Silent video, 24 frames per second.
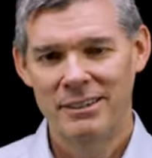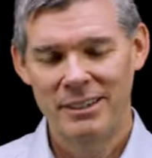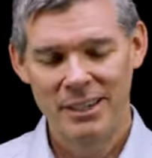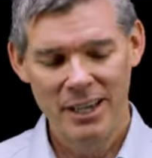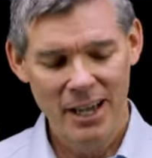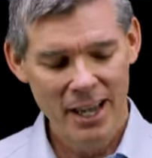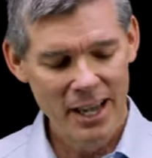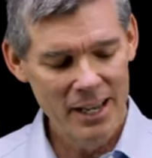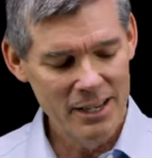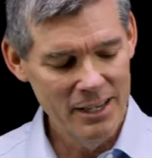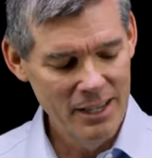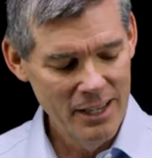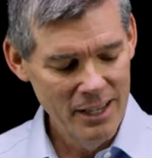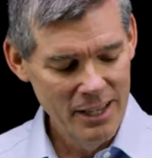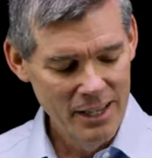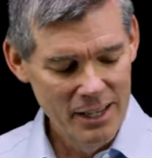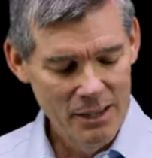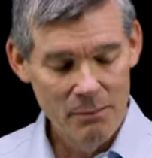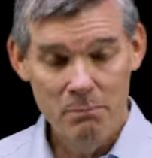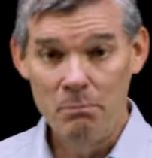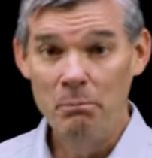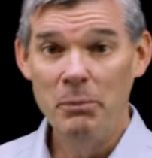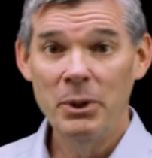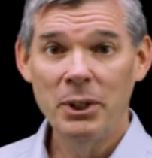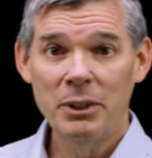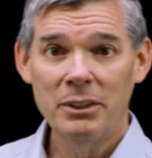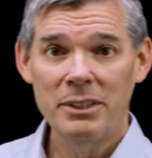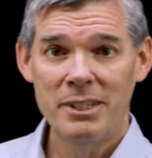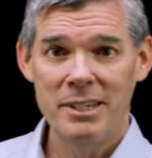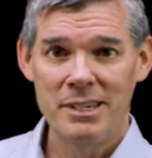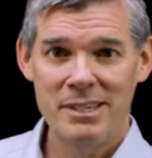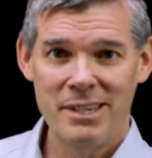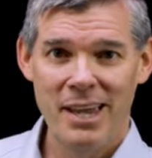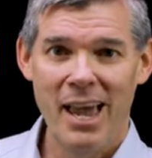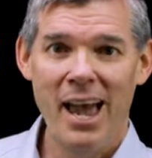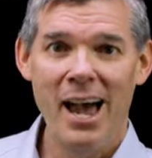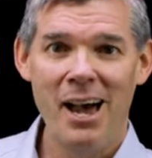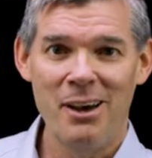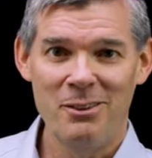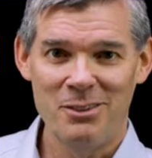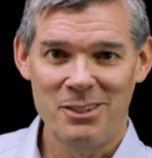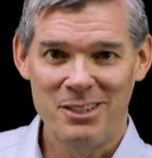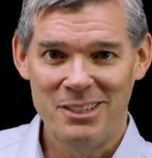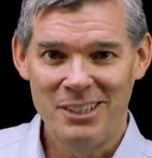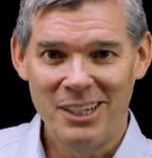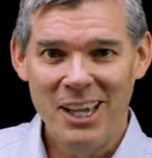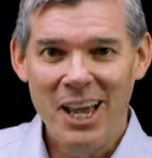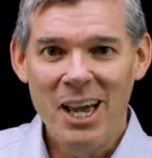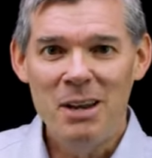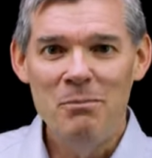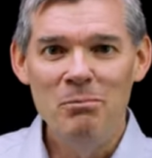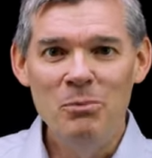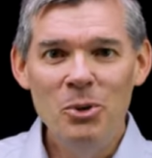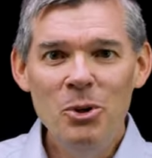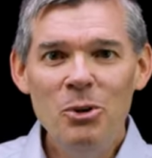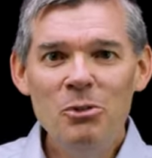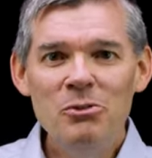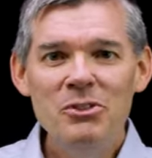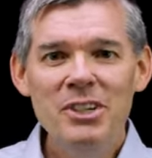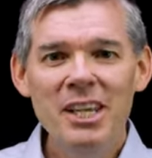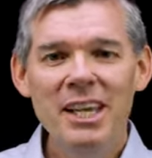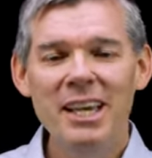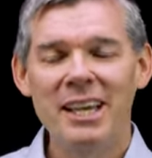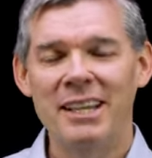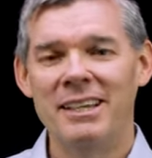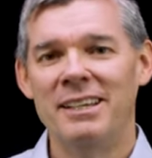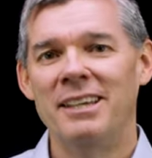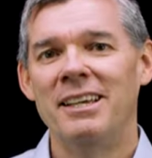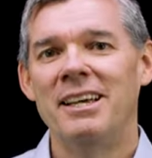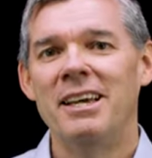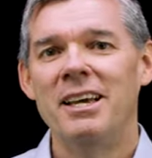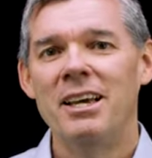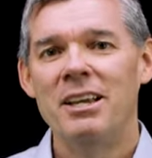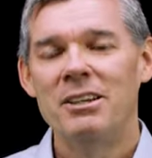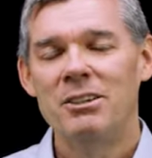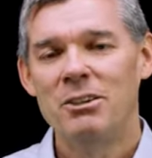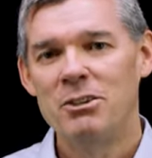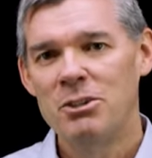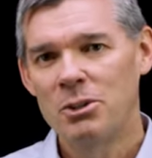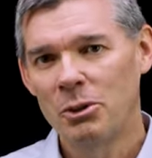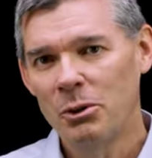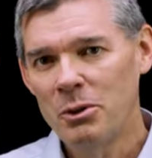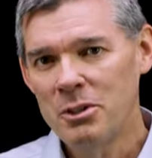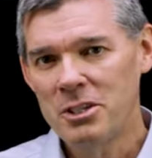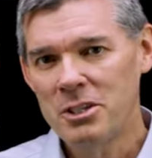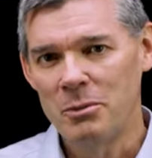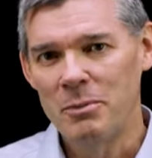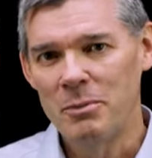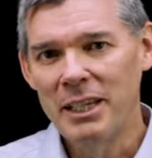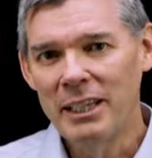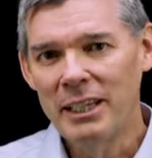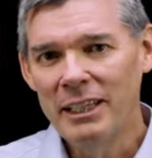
God built His house and God moved in to Jerusalem.